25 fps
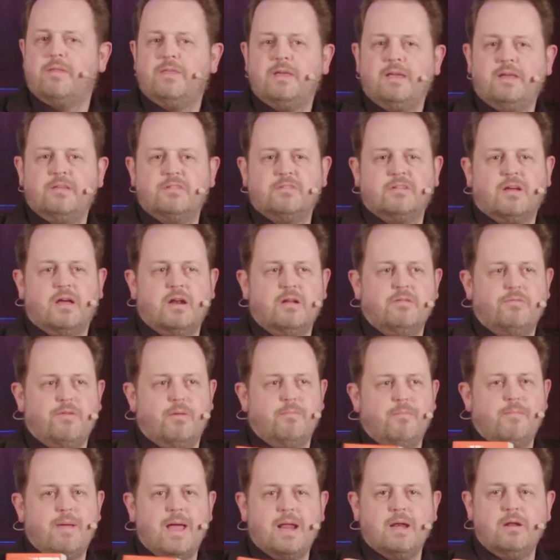I think is kind of
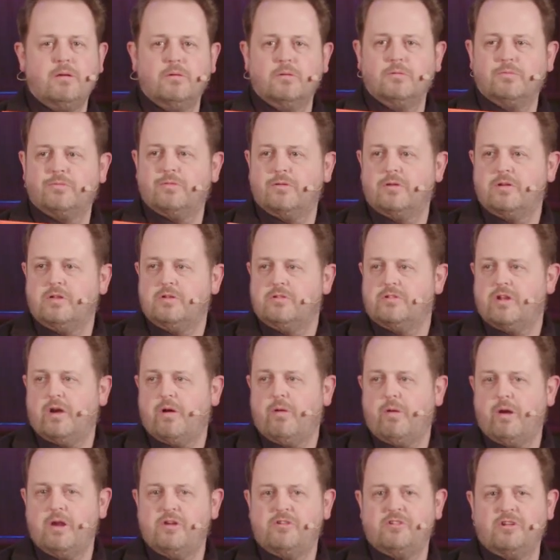a manual for a new
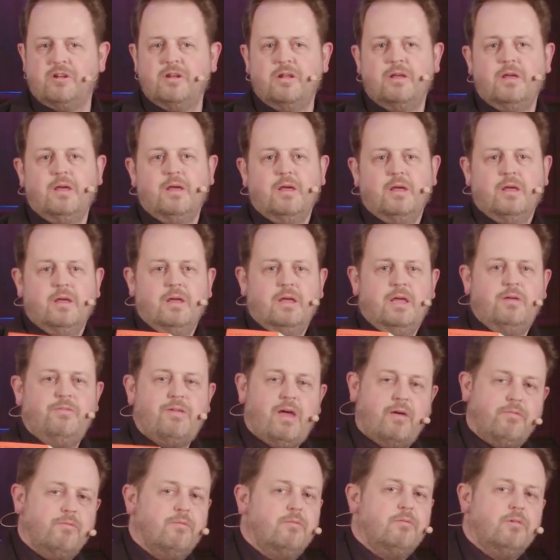generation. If
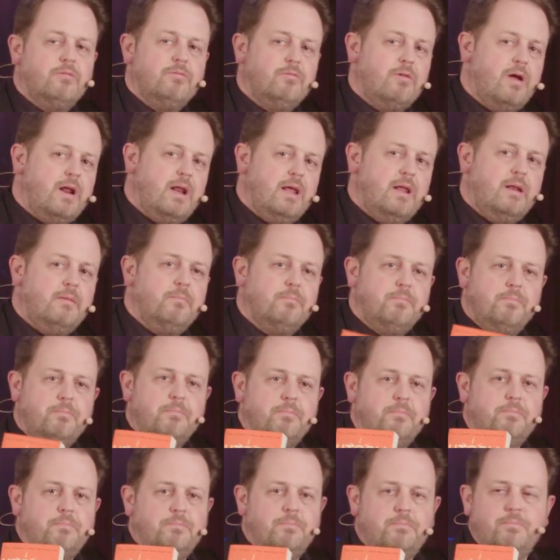you haven't read it,
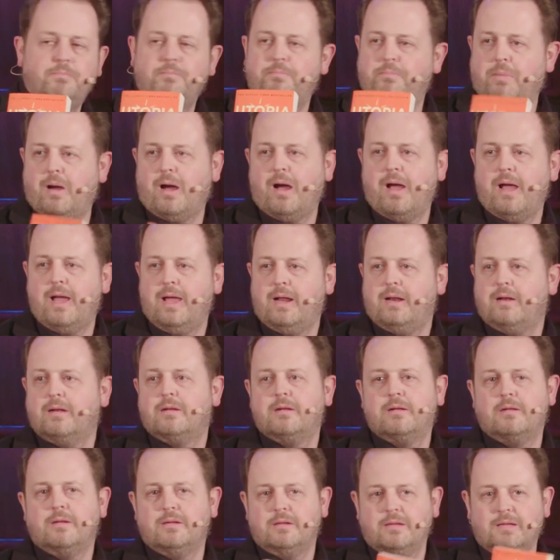buy it,
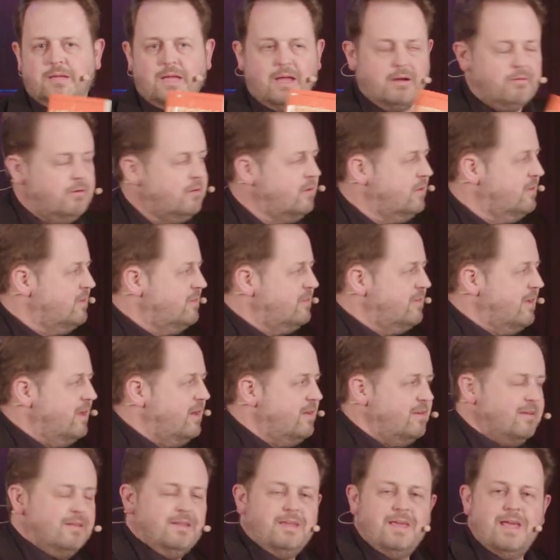get Rutger to
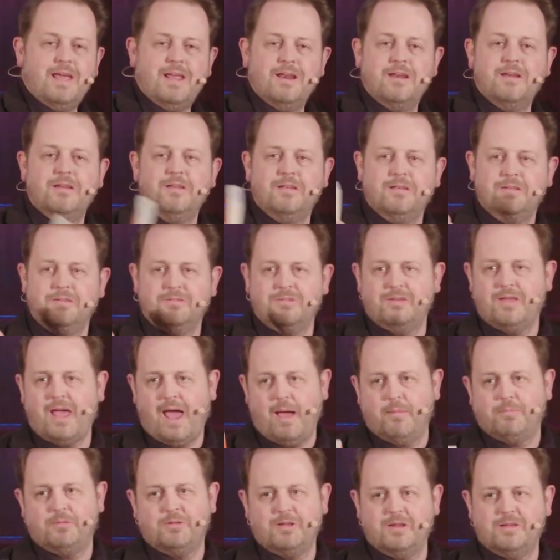sign it at the end. It's
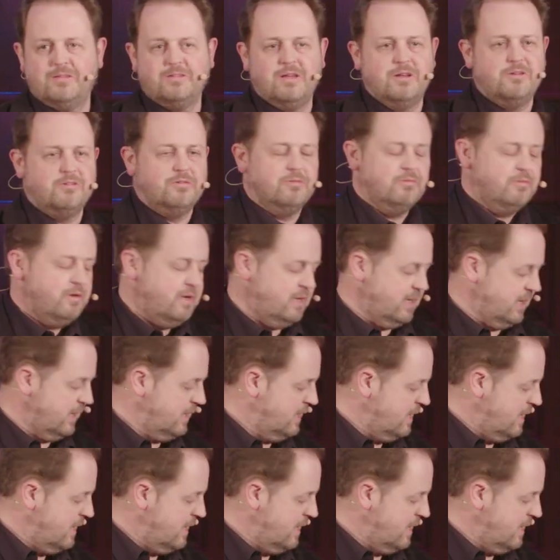absolutely essential reading.